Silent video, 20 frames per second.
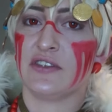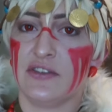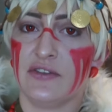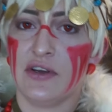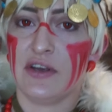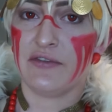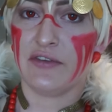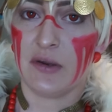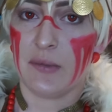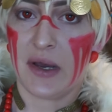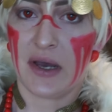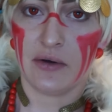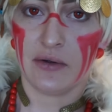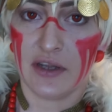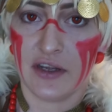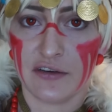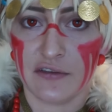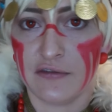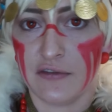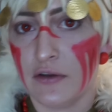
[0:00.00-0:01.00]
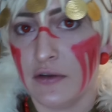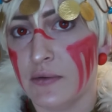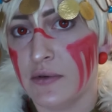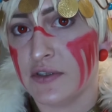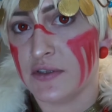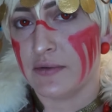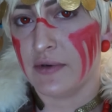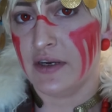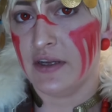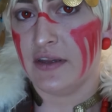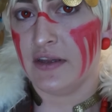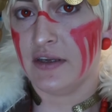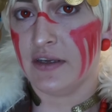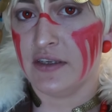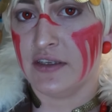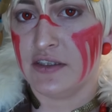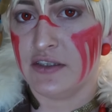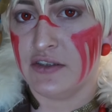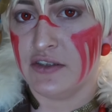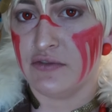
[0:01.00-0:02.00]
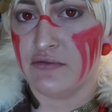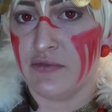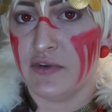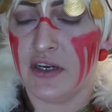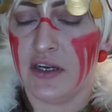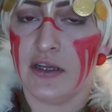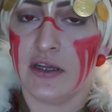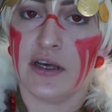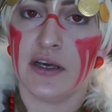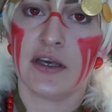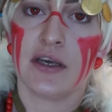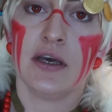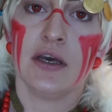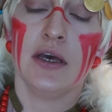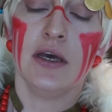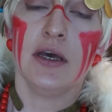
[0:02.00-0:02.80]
It's not even about like followers or anything, it's just really like